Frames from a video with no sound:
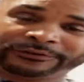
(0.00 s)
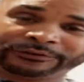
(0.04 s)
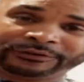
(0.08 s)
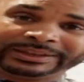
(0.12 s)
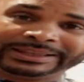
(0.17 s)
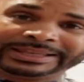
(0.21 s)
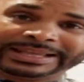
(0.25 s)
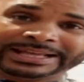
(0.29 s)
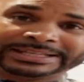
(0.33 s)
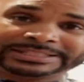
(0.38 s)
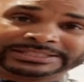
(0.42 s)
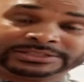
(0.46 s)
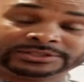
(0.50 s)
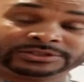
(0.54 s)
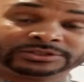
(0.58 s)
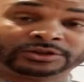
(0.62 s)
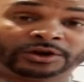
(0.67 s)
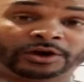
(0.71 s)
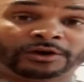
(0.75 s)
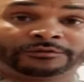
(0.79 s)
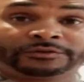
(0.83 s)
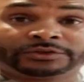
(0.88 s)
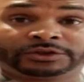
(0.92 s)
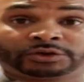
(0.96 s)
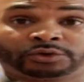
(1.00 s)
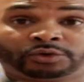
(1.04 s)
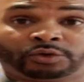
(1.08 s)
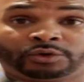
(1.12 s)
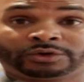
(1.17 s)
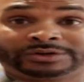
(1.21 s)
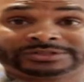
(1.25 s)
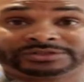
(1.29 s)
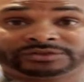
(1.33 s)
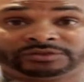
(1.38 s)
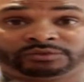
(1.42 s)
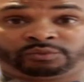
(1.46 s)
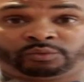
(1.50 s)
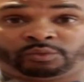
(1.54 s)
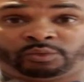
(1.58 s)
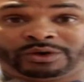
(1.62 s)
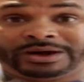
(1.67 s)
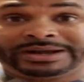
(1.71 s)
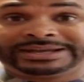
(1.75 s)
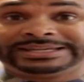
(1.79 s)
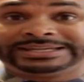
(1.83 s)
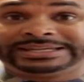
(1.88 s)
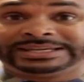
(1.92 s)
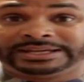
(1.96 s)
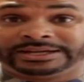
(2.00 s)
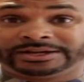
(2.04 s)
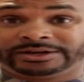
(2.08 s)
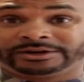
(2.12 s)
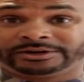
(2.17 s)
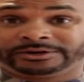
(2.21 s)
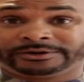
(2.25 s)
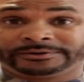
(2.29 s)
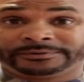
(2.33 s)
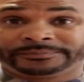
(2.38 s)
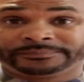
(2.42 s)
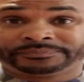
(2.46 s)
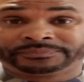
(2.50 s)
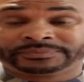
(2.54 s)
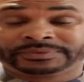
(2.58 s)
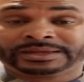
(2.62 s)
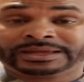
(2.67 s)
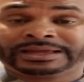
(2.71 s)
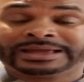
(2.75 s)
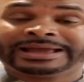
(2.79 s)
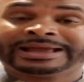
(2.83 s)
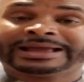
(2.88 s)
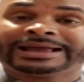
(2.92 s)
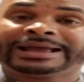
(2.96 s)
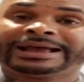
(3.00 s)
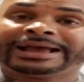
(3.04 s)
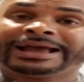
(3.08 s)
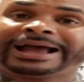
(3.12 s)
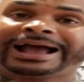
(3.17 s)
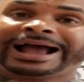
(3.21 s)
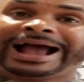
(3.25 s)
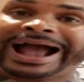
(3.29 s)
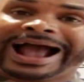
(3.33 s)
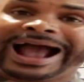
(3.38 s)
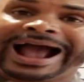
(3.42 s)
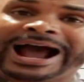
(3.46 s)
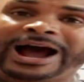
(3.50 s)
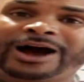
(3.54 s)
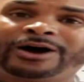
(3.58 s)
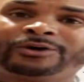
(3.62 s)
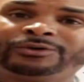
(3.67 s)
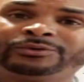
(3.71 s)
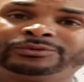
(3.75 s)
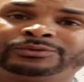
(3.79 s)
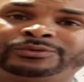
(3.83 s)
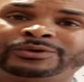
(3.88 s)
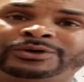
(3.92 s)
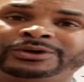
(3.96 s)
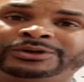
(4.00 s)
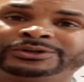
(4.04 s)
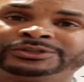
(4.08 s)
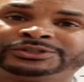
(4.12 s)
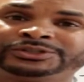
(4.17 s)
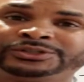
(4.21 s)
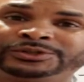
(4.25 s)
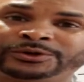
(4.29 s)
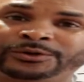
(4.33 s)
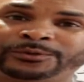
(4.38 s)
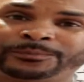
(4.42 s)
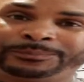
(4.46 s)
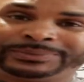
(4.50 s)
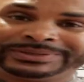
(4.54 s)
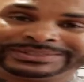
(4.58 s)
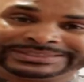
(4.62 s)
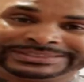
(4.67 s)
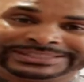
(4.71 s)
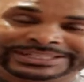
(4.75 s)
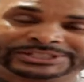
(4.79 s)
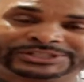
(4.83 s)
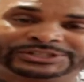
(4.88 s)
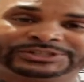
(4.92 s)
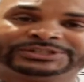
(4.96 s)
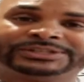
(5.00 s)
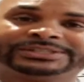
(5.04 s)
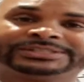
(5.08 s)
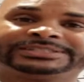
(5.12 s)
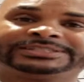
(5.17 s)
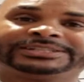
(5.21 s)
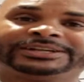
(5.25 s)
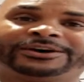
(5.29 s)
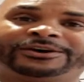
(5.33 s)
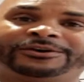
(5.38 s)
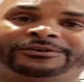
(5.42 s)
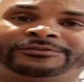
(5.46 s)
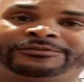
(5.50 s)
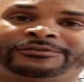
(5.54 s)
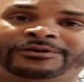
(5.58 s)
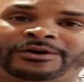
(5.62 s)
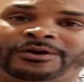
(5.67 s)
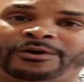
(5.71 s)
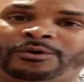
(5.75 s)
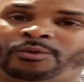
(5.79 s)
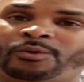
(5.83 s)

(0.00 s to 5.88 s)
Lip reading: different lessons over the course of 1 year how to position yourself